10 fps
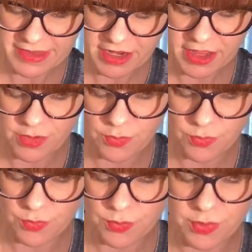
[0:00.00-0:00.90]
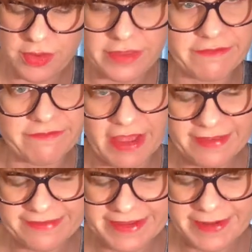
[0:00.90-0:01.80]
that I will
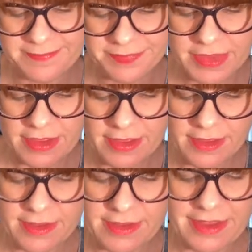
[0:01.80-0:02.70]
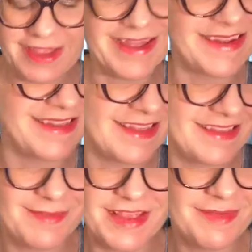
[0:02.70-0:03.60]
invest in. And this
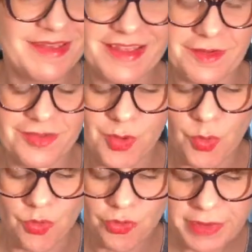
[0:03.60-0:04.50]
makes me sound so old,